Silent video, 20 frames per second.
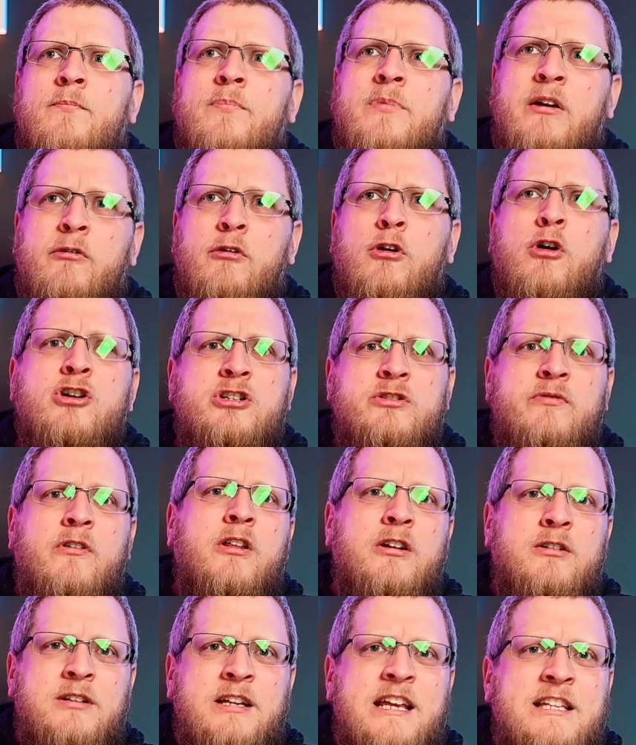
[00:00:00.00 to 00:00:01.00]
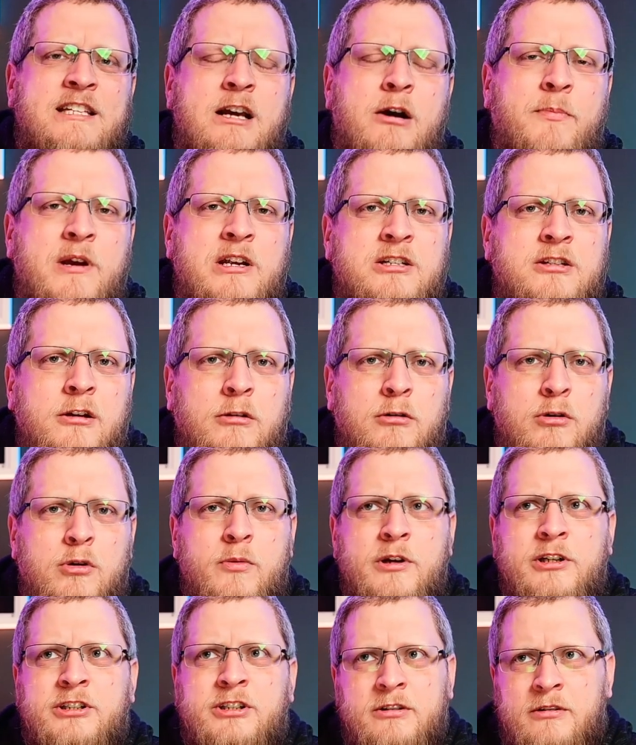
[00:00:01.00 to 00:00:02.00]
there are lots of other detailed bits of the law
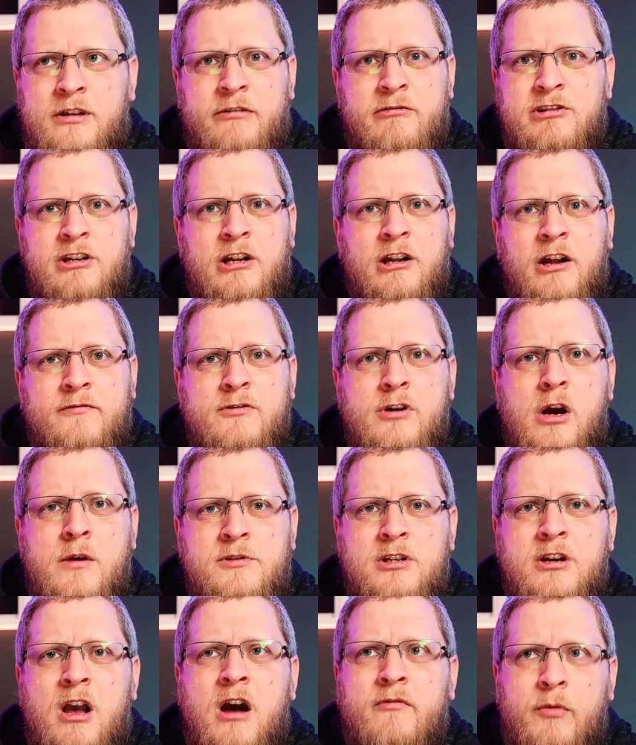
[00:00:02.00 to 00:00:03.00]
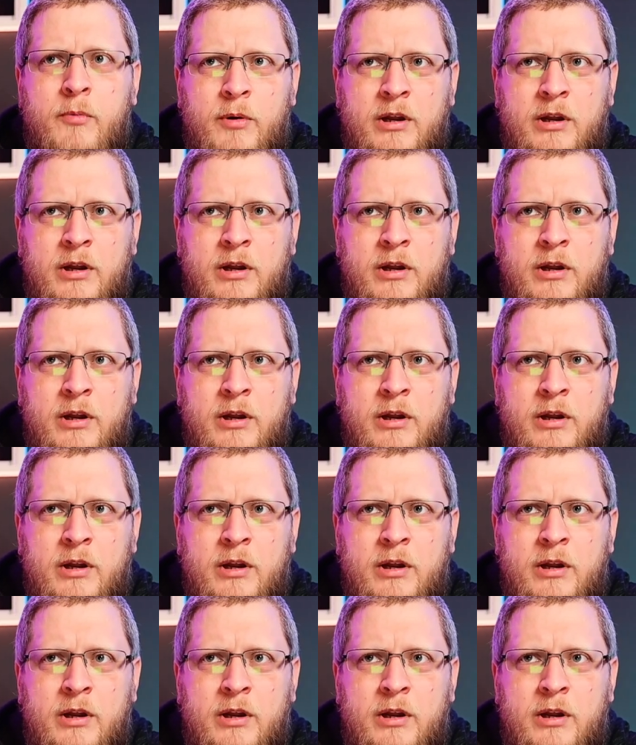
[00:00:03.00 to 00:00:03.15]
which there isn't enough time to cover,